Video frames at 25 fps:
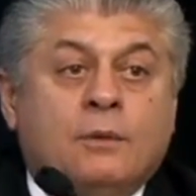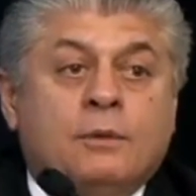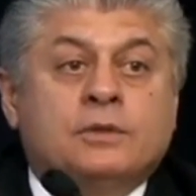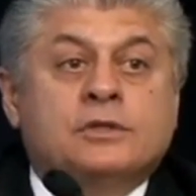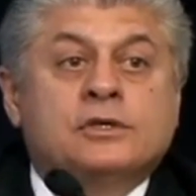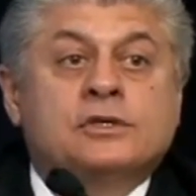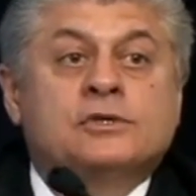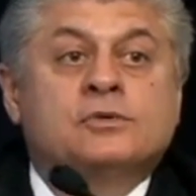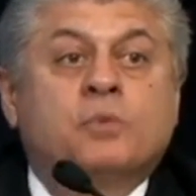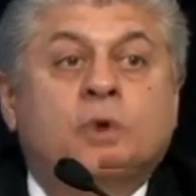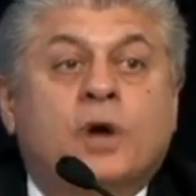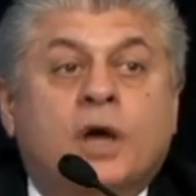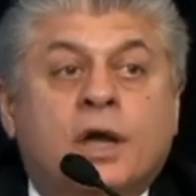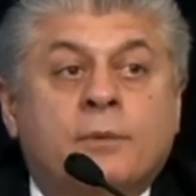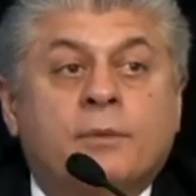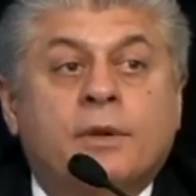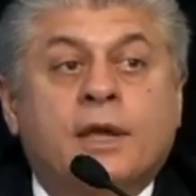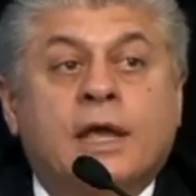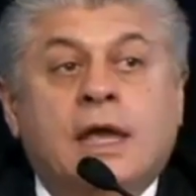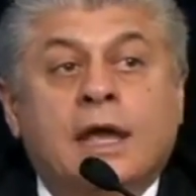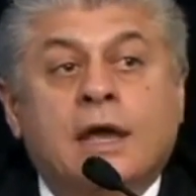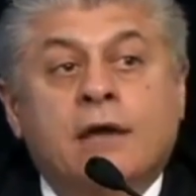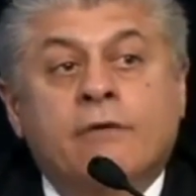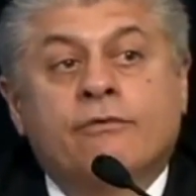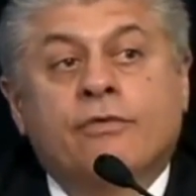which is why
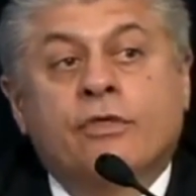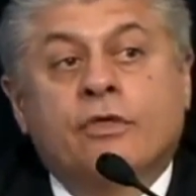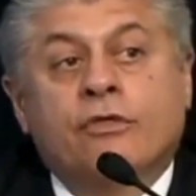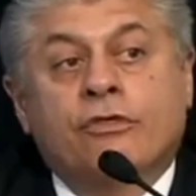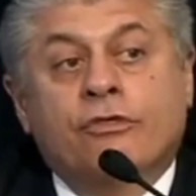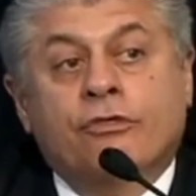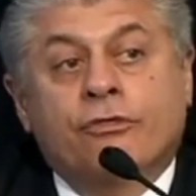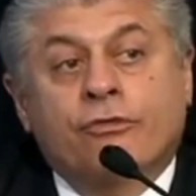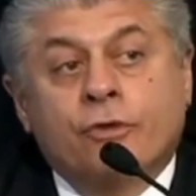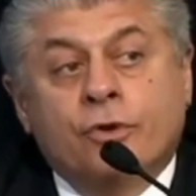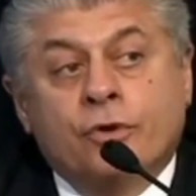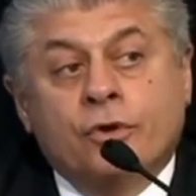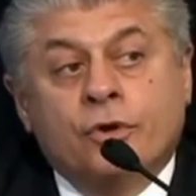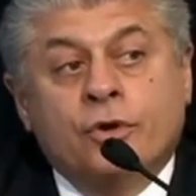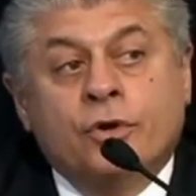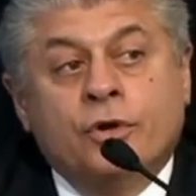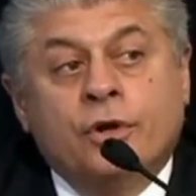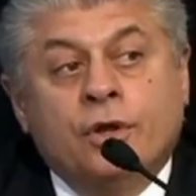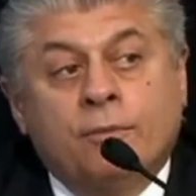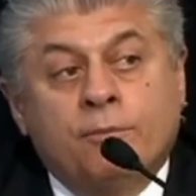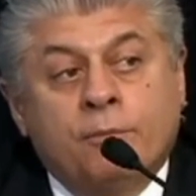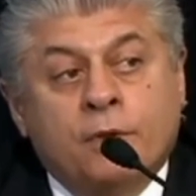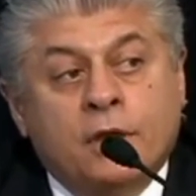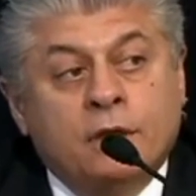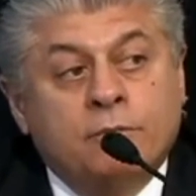we have the
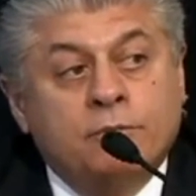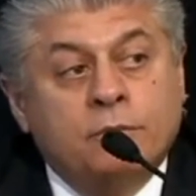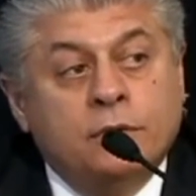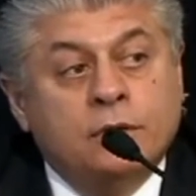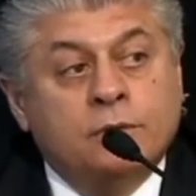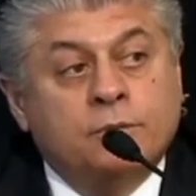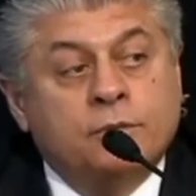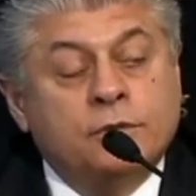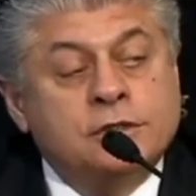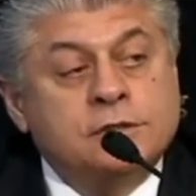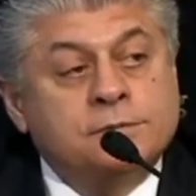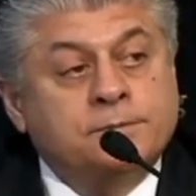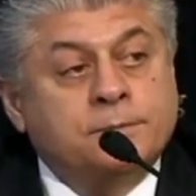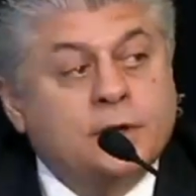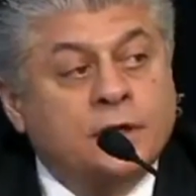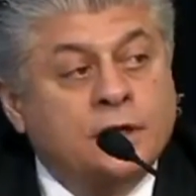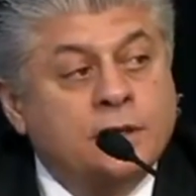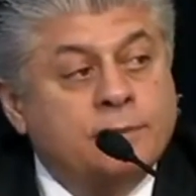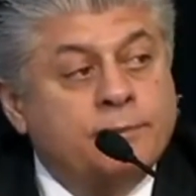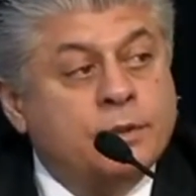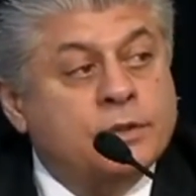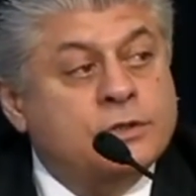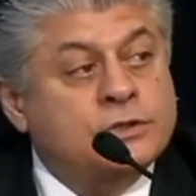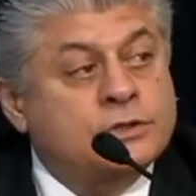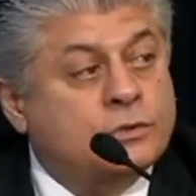Third Amendment, which
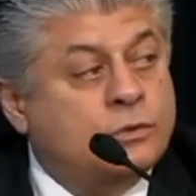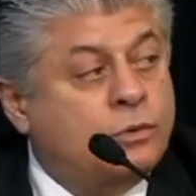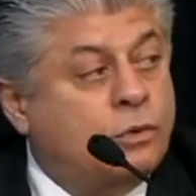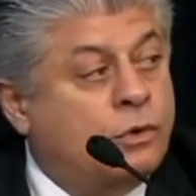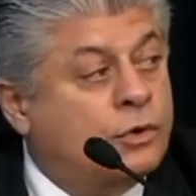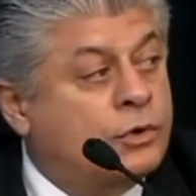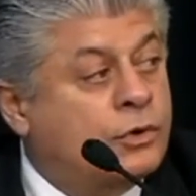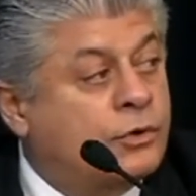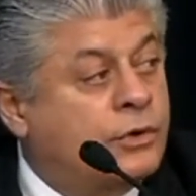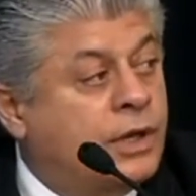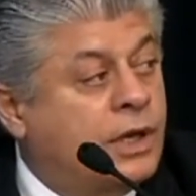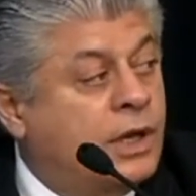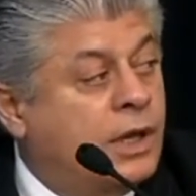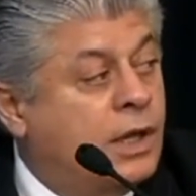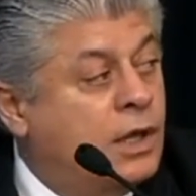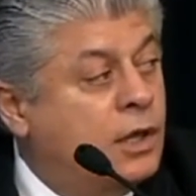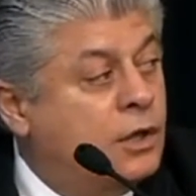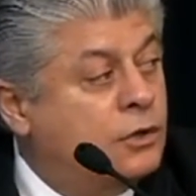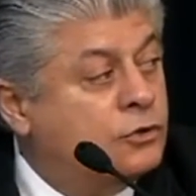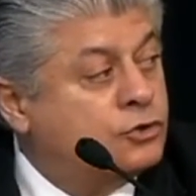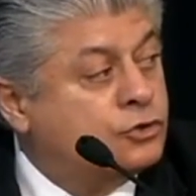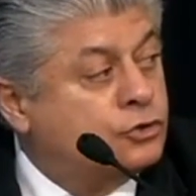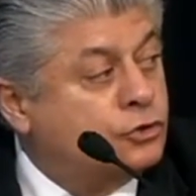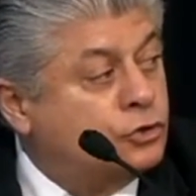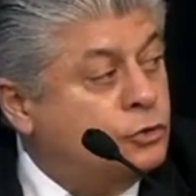prohibits quartering
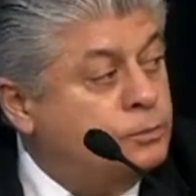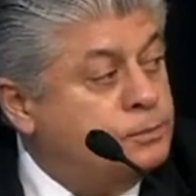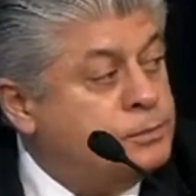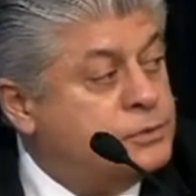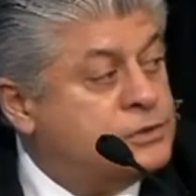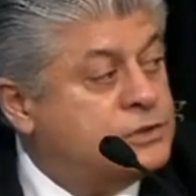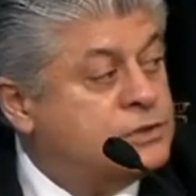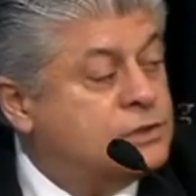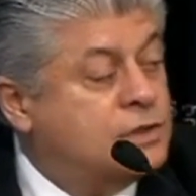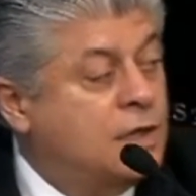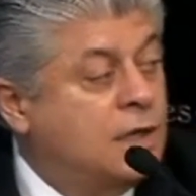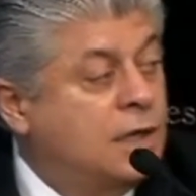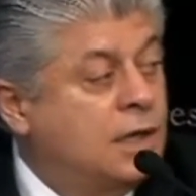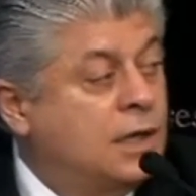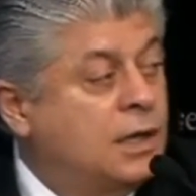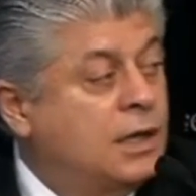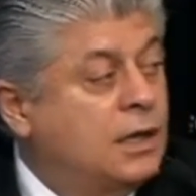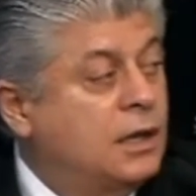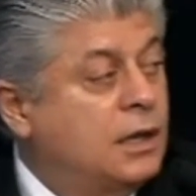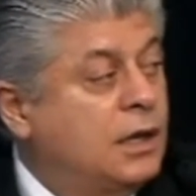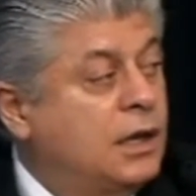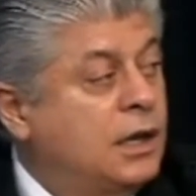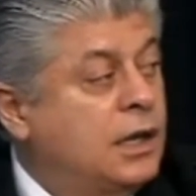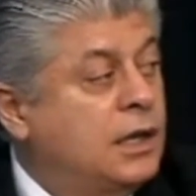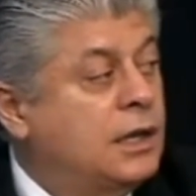troops
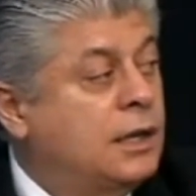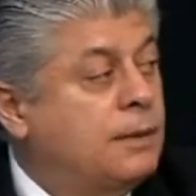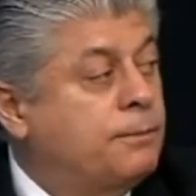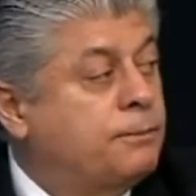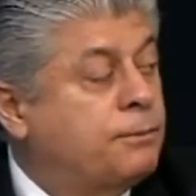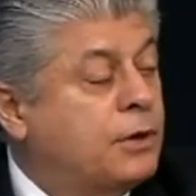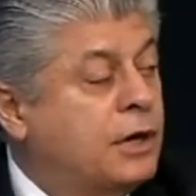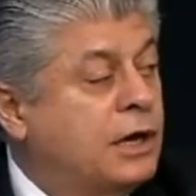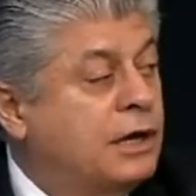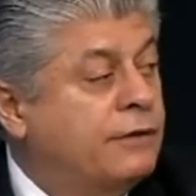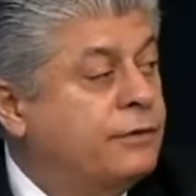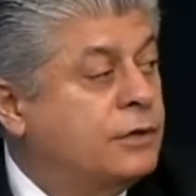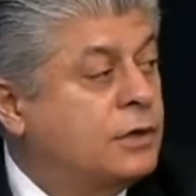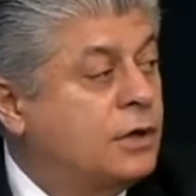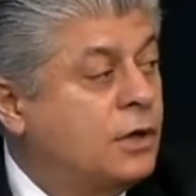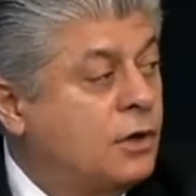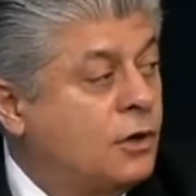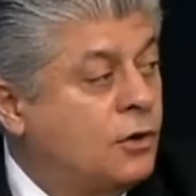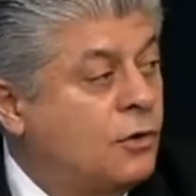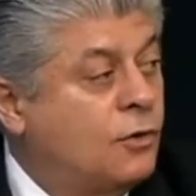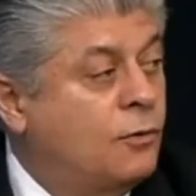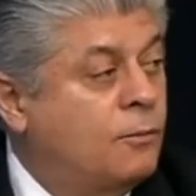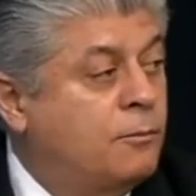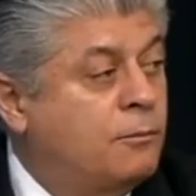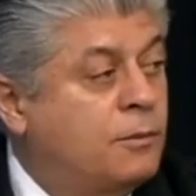in a private
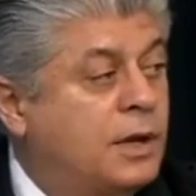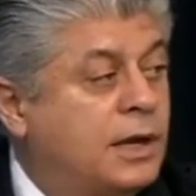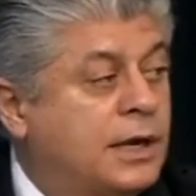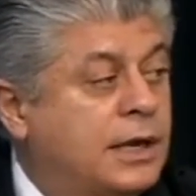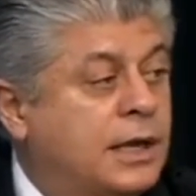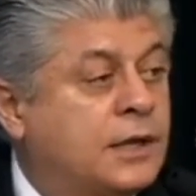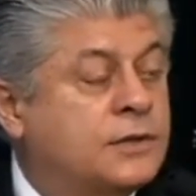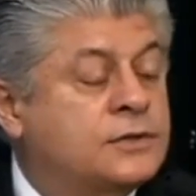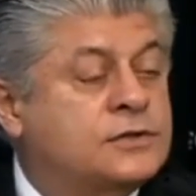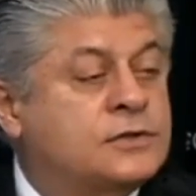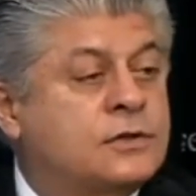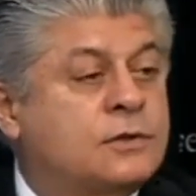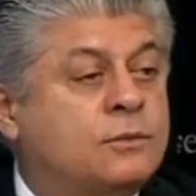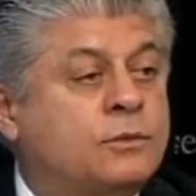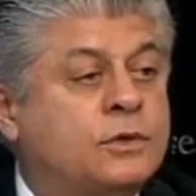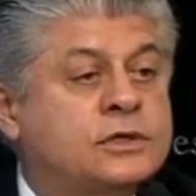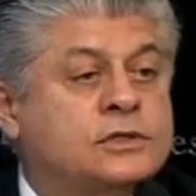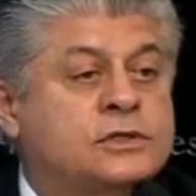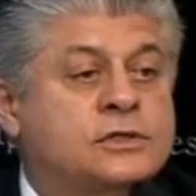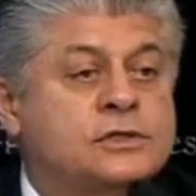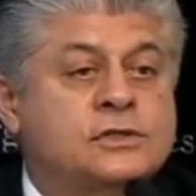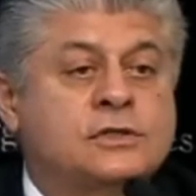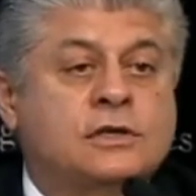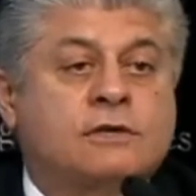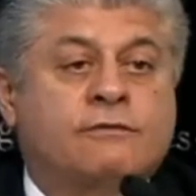home against the
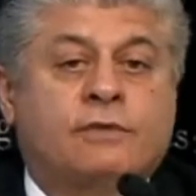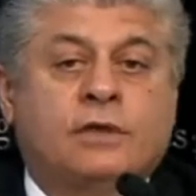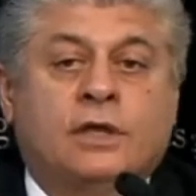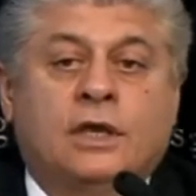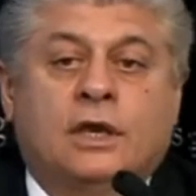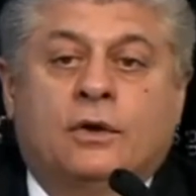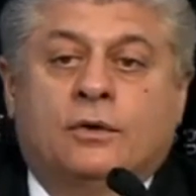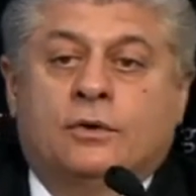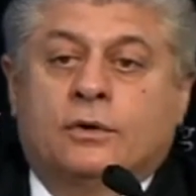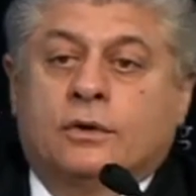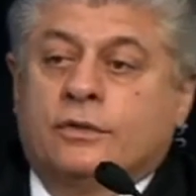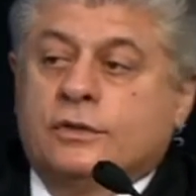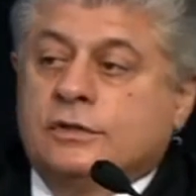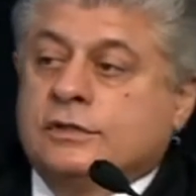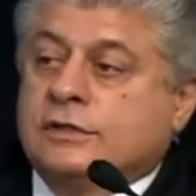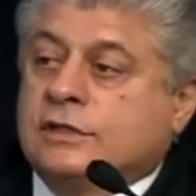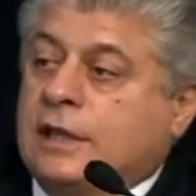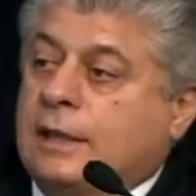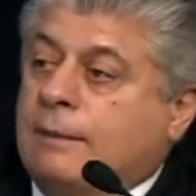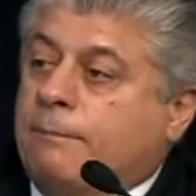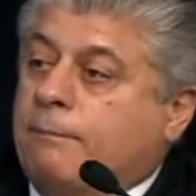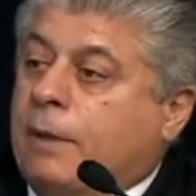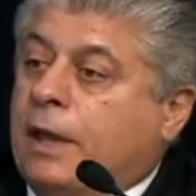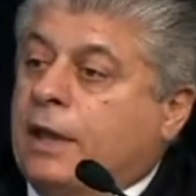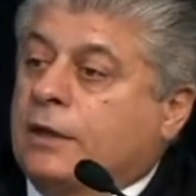wishes of the owner. The
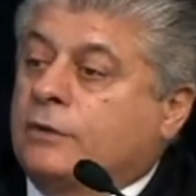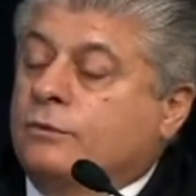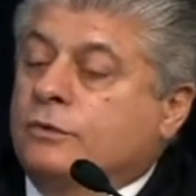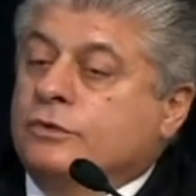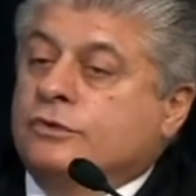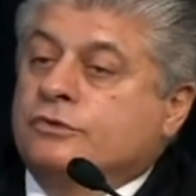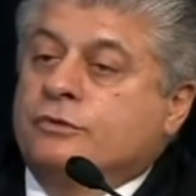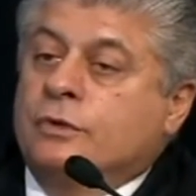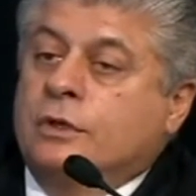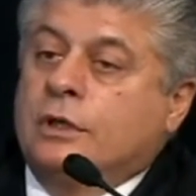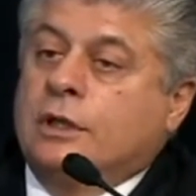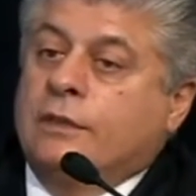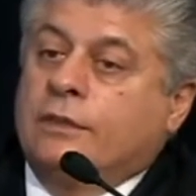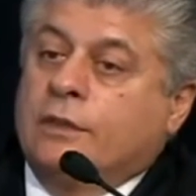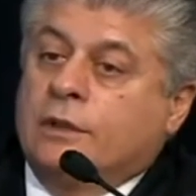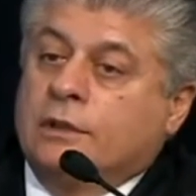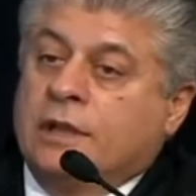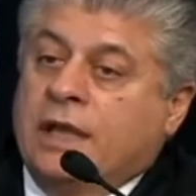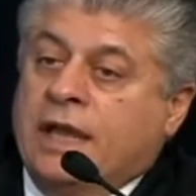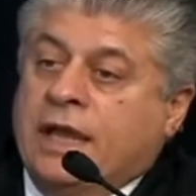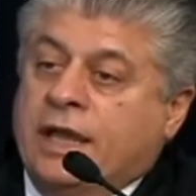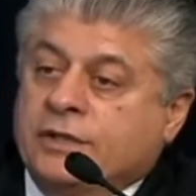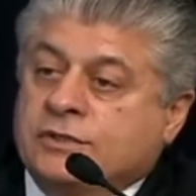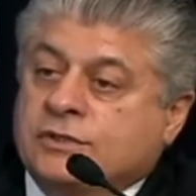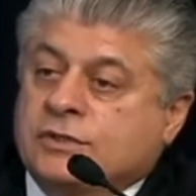Stamp Act was really the
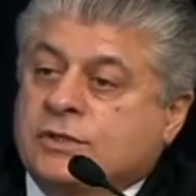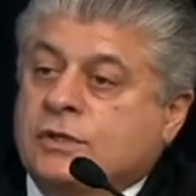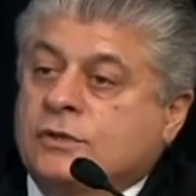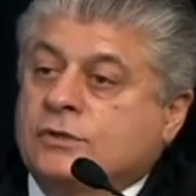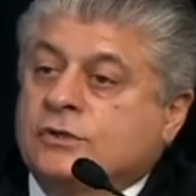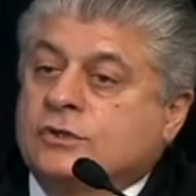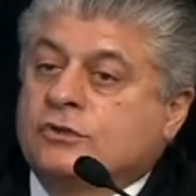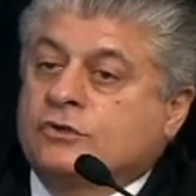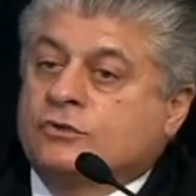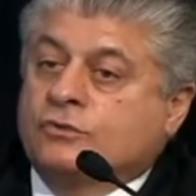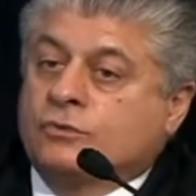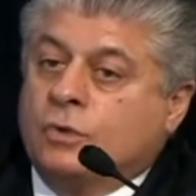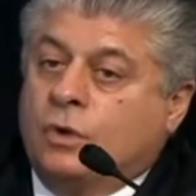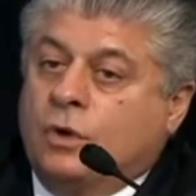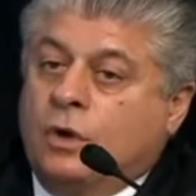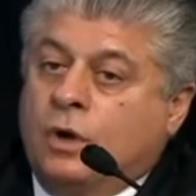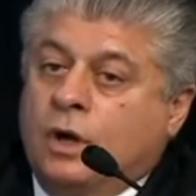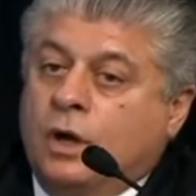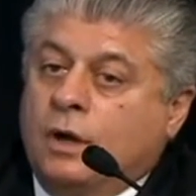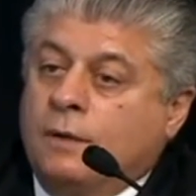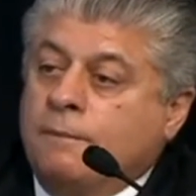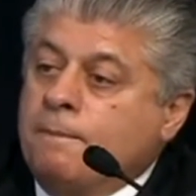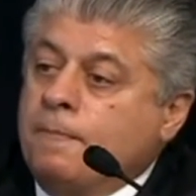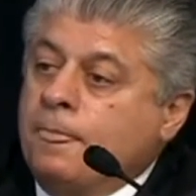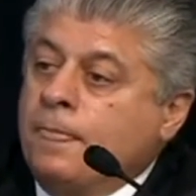last
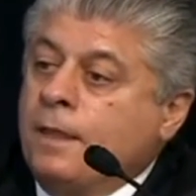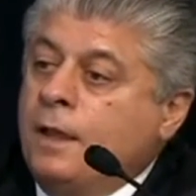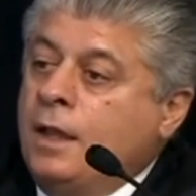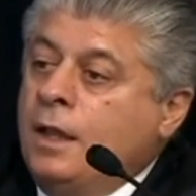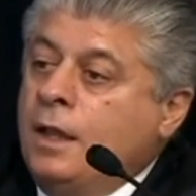straw.